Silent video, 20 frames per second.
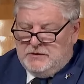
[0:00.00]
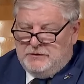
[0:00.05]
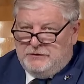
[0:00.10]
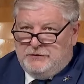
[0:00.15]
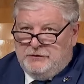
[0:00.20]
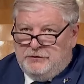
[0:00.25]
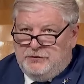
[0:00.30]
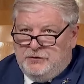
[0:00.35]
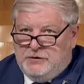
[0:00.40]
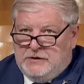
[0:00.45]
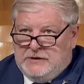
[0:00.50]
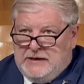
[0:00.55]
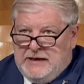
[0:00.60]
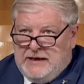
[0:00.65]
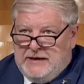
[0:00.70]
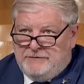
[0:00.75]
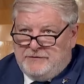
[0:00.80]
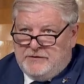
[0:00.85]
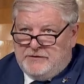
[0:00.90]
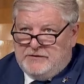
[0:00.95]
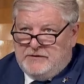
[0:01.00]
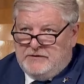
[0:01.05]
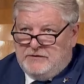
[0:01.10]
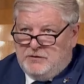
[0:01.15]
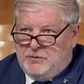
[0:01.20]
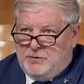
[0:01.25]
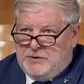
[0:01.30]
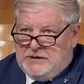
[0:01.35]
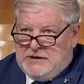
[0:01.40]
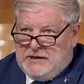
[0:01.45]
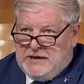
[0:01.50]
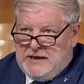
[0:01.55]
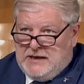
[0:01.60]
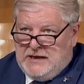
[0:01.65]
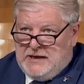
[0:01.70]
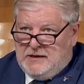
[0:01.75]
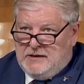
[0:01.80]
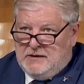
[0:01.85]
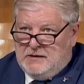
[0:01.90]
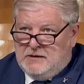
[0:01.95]
to doing everything that we
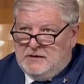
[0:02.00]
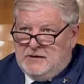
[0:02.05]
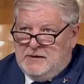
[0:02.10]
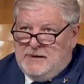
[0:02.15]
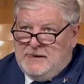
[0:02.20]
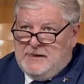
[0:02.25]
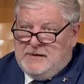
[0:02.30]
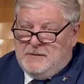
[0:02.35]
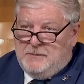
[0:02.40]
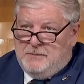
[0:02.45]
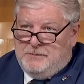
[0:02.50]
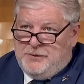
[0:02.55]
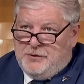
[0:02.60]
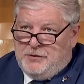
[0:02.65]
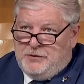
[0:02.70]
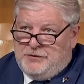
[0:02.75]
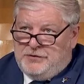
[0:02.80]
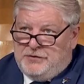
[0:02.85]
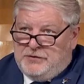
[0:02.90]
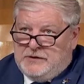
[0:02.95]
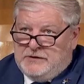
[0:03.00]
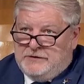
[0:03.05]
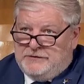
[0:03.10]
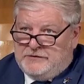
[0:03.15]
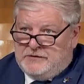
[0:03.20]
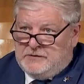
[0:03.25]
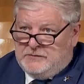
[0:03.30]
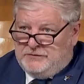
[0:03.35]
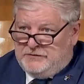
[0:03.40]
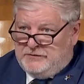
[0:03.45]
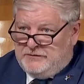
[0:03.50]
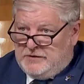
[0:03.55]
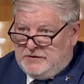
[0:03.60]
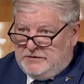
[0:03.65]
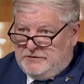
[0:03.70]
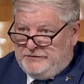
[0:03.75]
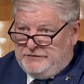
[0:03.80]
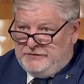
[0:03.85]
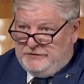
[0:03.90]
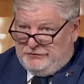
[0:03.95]
can, both in terms of our
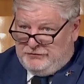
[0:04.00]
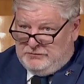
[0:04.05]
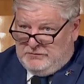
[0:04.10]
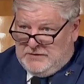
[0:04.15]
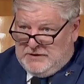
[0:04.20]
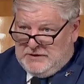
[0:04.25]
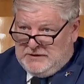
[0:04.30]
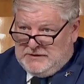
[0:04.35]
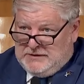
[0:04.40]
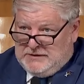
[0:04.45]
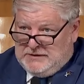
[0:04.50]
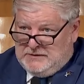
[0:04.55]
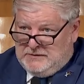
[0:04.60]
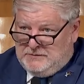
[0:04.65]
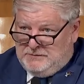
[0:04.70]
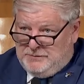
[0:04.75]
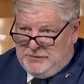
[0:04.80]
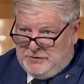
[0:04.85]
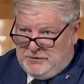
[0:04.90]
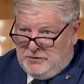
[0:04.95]
decision-making, but